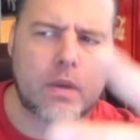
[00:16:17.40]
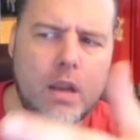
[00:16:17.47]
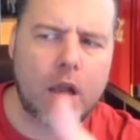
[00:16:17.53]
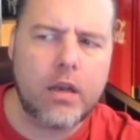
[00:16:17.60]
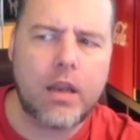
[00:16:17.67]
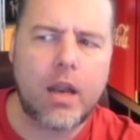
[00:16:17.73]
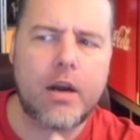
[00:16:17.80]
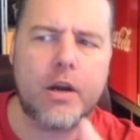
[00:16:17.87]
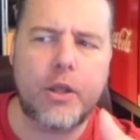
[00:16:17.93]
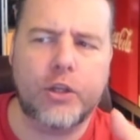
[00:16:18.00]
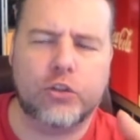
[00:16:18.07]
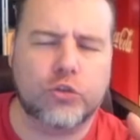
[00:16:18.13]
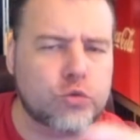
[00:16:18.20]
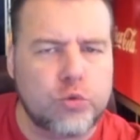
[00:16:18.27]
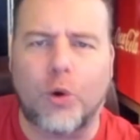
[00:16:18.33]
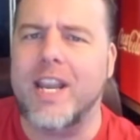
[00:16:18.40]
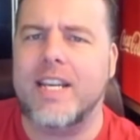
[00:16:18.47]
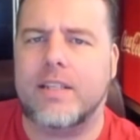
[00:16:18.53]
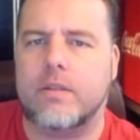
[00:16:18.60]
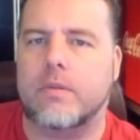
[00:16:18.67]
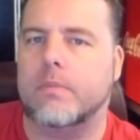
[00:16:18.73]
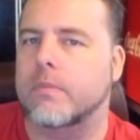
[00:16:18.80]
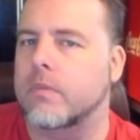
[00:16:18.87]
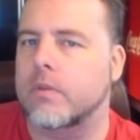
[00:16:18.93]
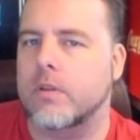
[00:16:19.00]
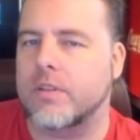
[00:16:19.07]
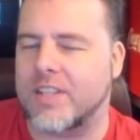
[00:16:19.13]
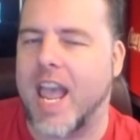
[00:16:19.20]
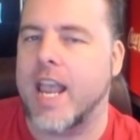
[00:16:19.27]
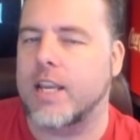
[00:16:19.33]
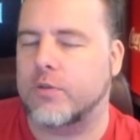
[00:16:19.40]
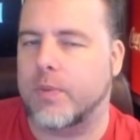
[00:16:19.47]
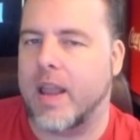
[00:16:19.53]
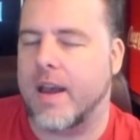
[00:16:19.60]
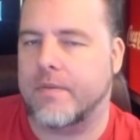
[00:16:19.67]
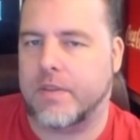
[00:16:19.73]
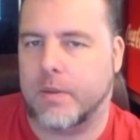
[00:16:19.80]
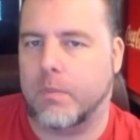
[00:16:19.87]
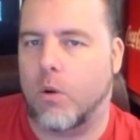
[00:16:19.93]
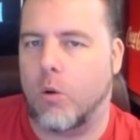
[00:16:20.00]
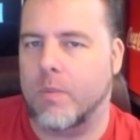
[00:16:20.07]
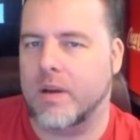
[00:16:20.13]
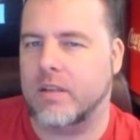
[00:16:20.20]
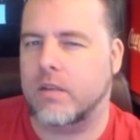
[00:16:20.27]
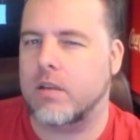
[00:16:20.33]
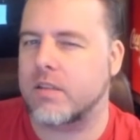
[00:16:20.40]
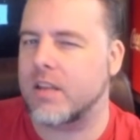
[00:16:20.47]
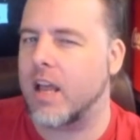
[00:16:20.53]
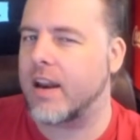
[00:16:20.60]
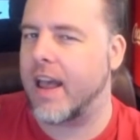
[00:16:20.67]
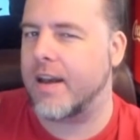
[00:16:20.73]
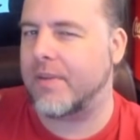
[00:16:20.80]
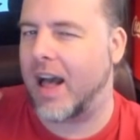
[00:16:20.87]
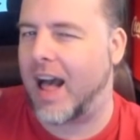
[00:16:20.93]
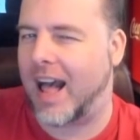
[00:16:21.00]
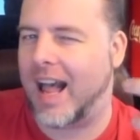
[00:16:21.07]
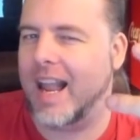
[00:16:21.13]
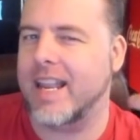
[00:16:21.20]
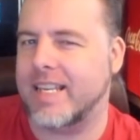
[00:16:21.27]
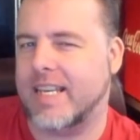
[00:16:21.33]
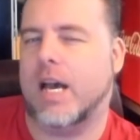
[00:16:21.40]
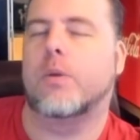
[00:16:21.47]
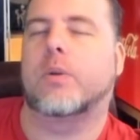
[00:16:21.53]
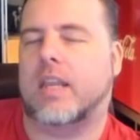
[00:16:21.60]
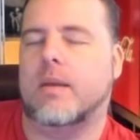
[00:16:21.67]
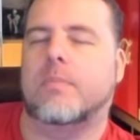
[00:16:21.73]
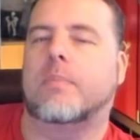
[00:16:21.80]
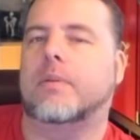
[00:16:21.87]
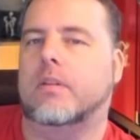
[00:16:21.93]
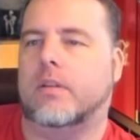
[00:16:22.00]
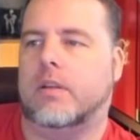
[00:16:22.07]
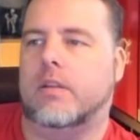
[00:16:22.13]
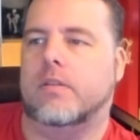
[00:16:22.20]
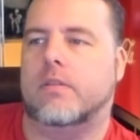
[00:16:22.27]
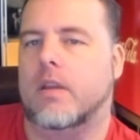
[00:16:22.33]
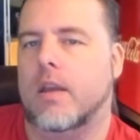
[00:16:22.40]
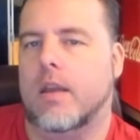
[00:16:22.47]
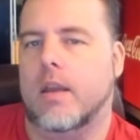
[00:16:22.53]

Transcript: a lot of the great tanks we have at the moment does not have high counter capabilities.